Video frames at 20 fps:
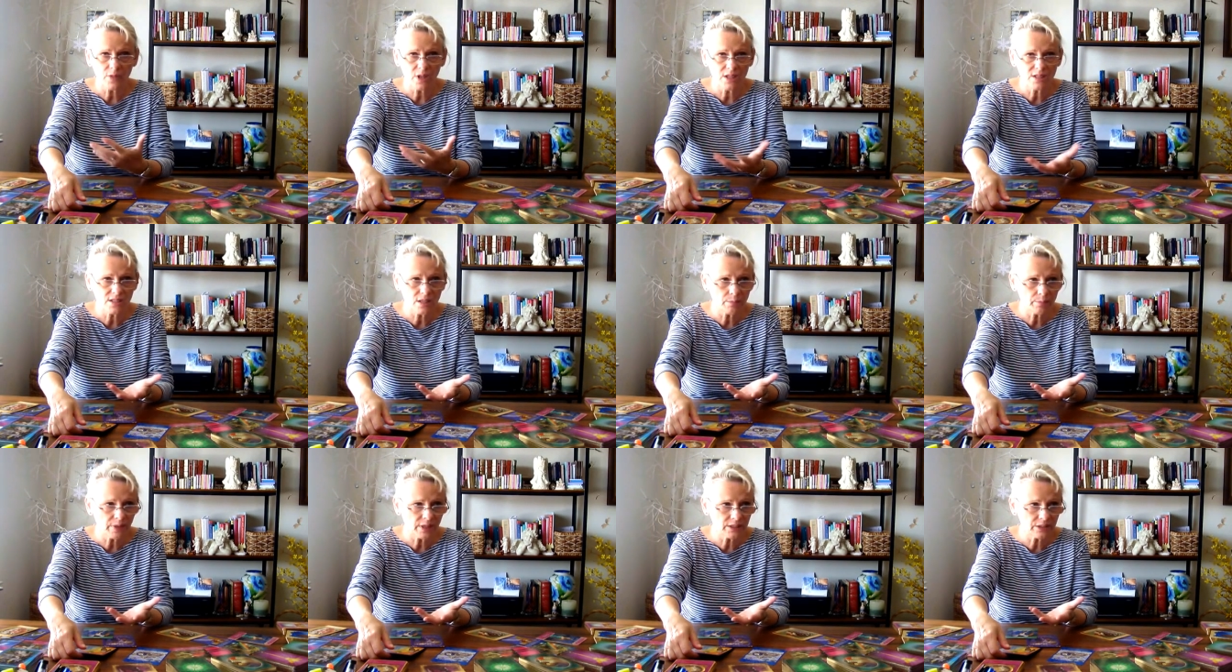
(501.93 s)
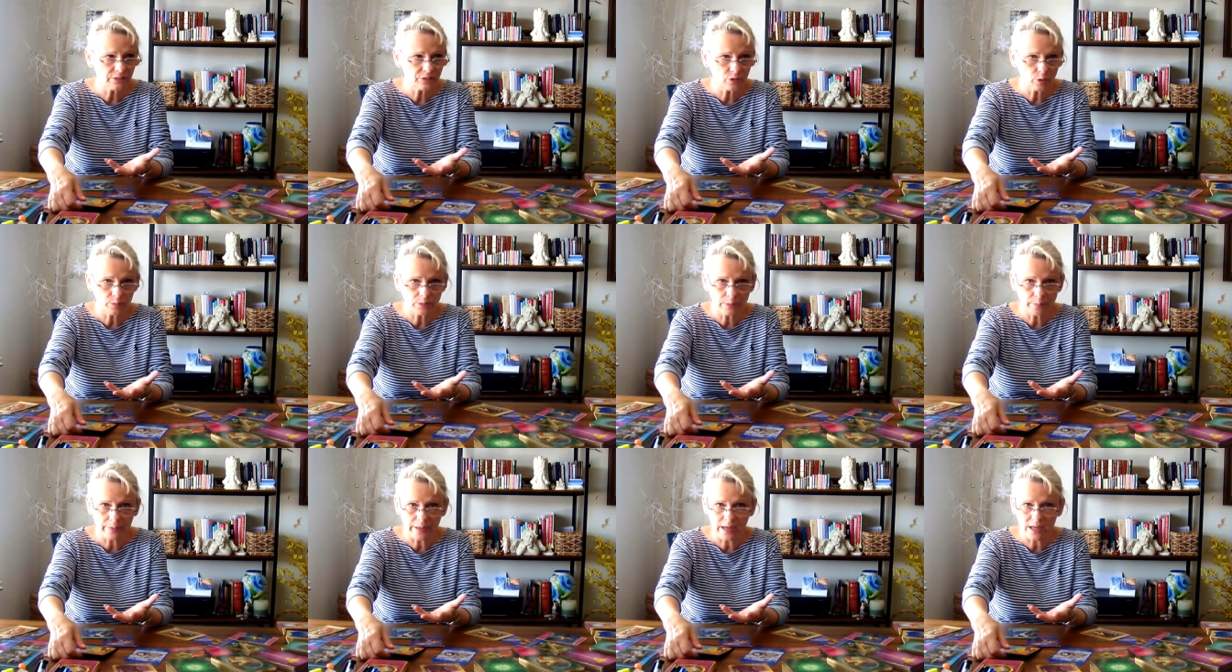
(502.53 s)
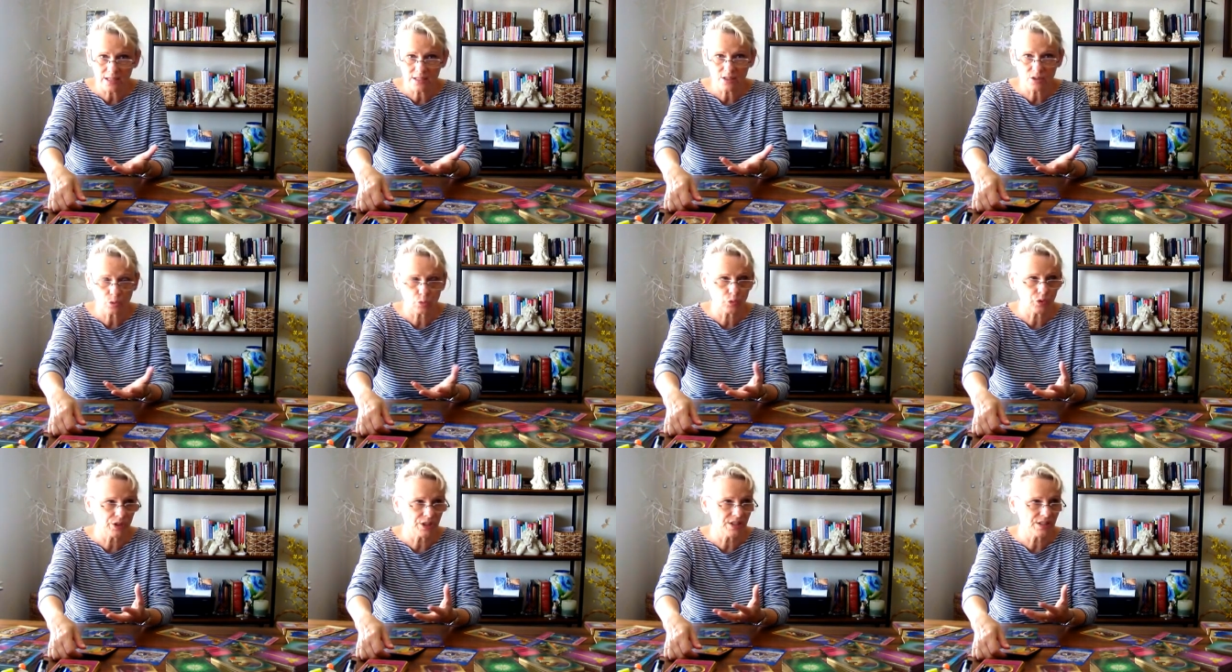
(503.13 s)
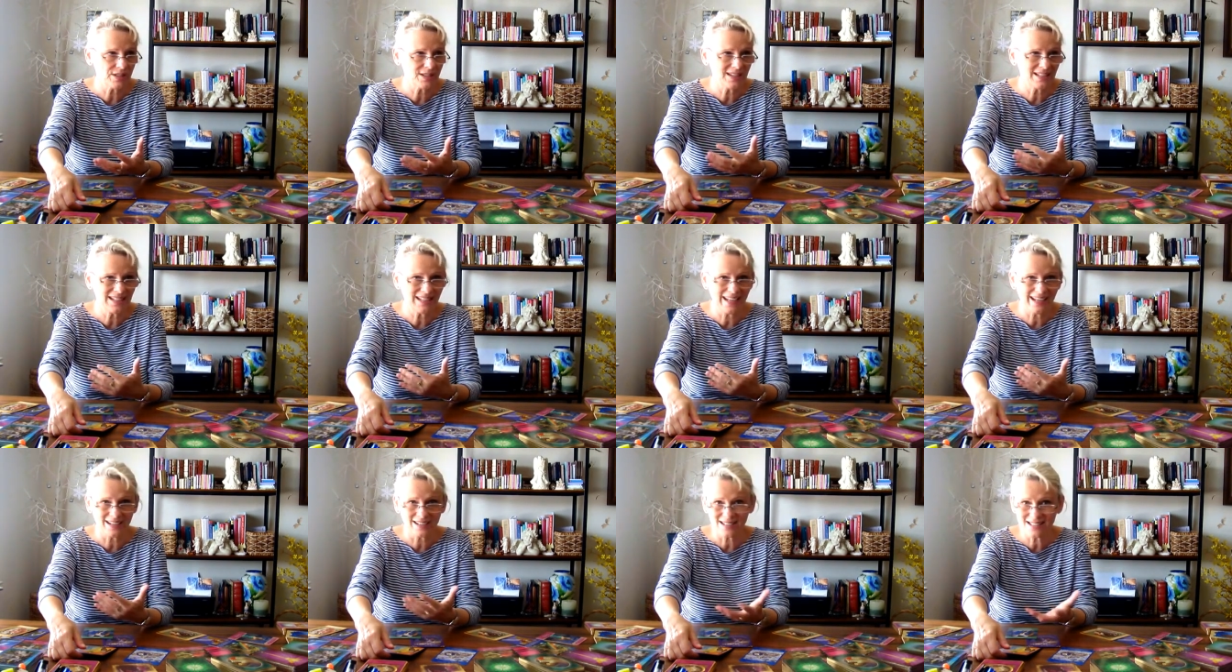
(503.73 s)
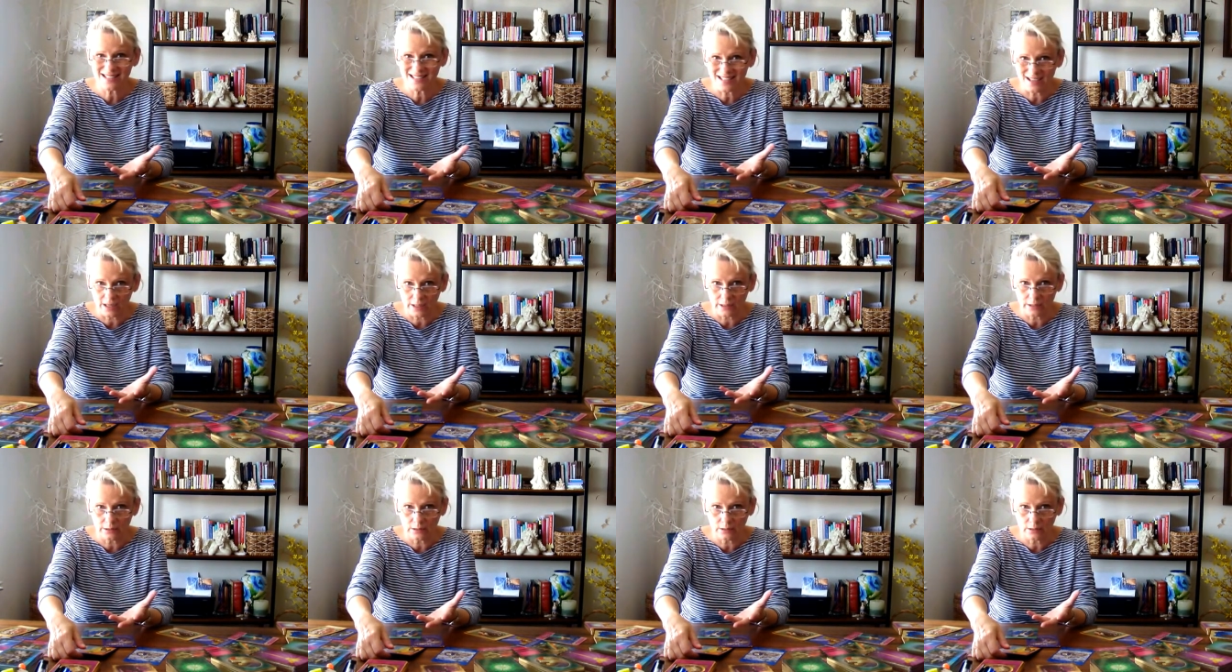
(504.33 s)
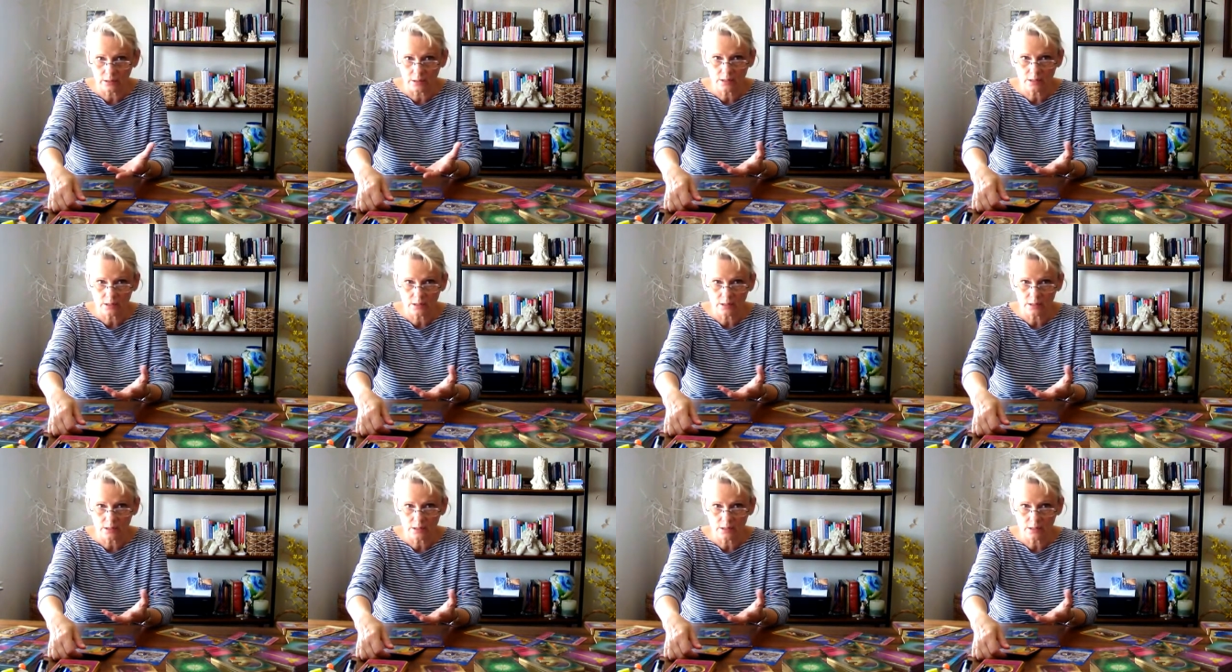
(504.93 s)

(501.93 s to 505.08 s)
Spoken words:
somebody from the past who is the air sign,